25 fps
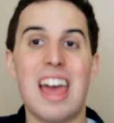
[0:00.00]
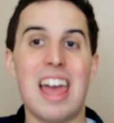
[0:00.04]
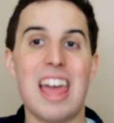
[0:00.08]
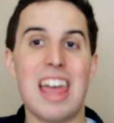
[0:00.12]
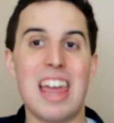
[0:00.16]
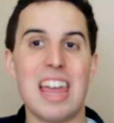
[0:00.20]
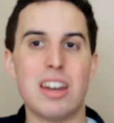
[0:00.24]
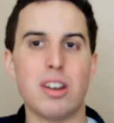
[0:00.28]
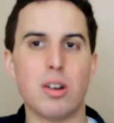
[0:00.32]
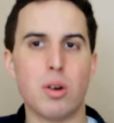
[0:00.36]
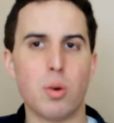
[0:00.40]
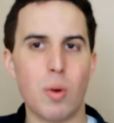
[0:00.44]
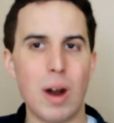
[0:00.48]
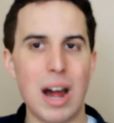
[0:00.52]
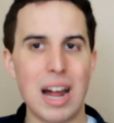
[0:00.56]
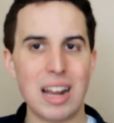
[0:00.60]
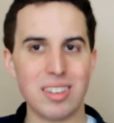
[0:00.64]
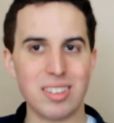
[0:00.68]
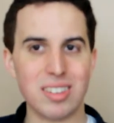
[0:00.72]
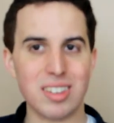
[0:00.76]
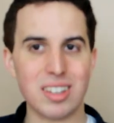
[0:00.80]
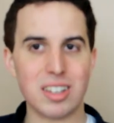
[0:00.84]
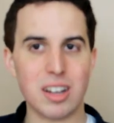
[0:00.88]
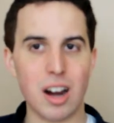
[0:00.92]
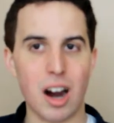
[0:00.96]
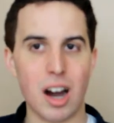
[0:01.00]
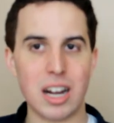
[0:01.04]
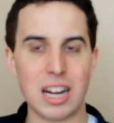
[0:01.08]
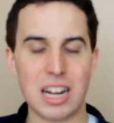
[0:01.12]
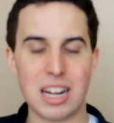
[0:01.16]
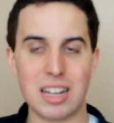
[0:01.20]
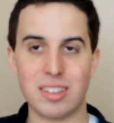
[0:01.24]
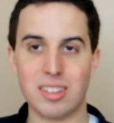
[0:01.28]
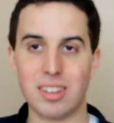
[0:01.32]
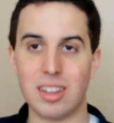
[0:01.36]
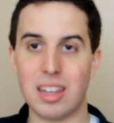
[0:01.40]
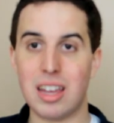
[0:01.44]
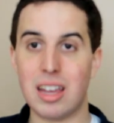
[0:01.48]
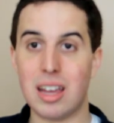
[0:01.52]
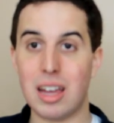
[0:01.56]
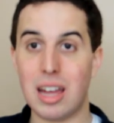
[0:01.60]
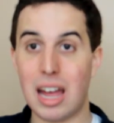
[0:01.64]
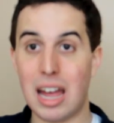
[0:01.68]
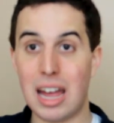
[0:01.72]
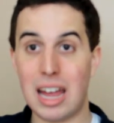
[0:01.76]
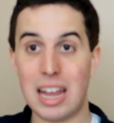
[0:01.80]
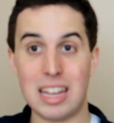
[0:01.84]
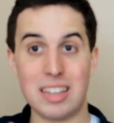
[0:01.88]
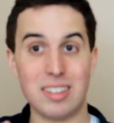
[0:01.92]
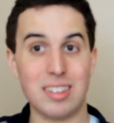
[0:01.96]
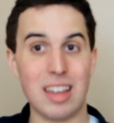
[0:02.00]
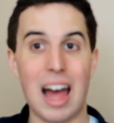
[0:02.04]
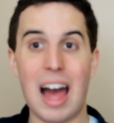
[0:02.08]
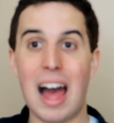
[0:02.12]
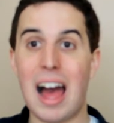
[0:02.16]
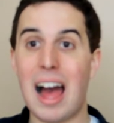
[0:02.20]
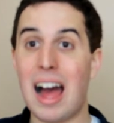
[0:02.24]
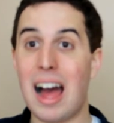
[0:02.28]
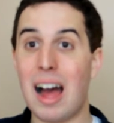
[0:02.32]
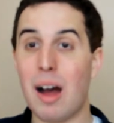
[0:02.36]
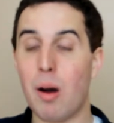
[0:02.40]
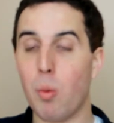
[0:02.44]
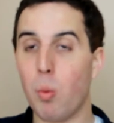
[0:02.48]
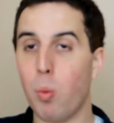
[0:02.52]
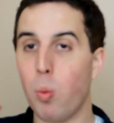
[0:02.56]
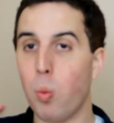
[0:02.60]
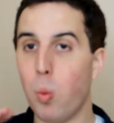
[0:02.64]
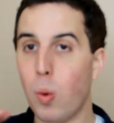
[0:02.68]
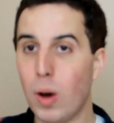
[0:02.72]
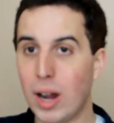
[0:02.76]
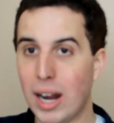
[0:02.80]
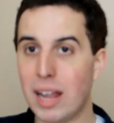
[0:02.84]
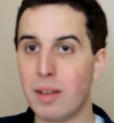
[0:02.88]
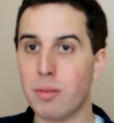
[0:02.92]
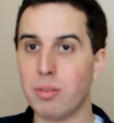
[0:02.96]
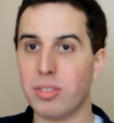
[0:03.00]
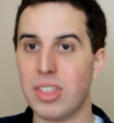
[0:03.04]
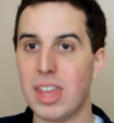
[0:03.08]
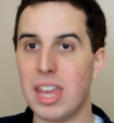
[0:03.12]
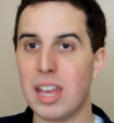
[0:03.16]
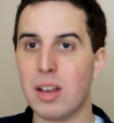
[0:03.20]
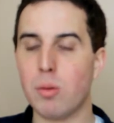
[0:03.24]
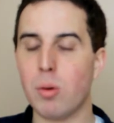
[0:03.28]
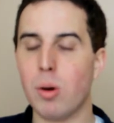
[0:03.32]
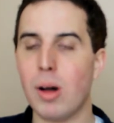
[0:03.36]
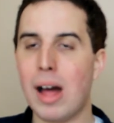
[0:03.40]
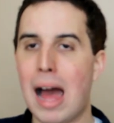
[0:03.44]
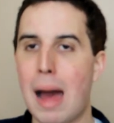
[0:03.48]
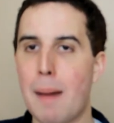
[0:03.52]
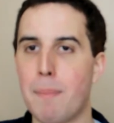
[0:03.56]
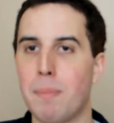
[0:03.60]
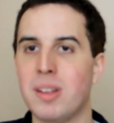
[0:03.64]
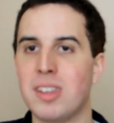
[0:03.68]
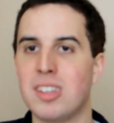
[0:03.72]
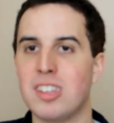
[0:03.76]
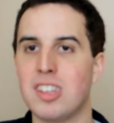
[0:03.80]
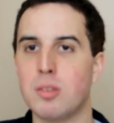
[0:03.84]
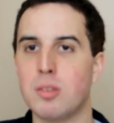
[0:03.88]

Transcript: And Rise of the Guardians is what I think will happen to